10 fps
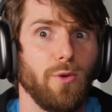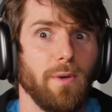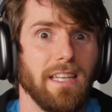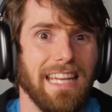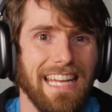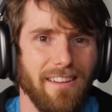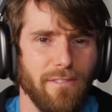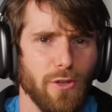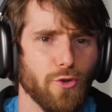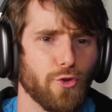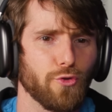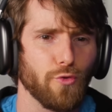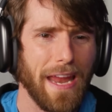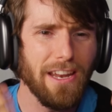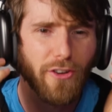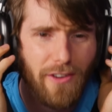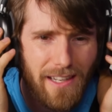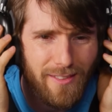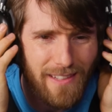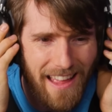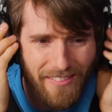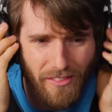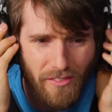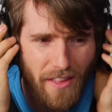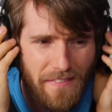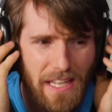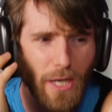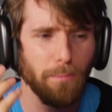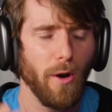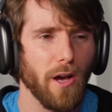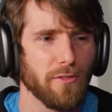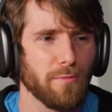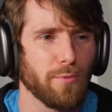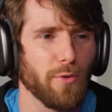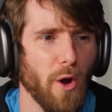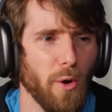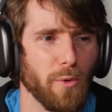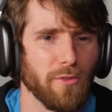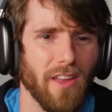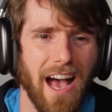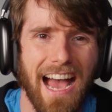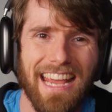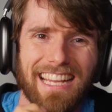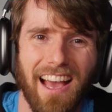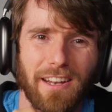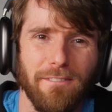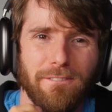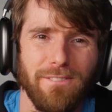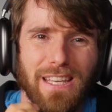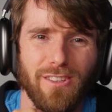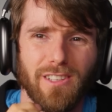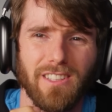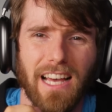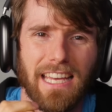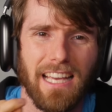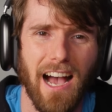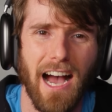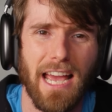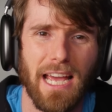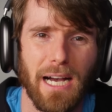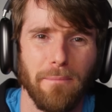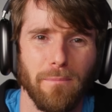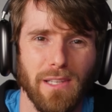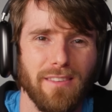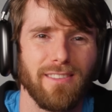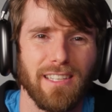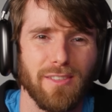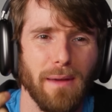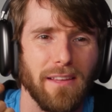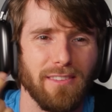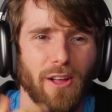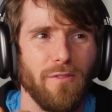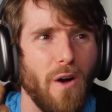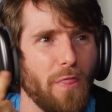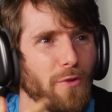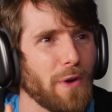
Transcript: To an even greater extent than the AirPods Pros, I kind of feel like I am listening to myself on the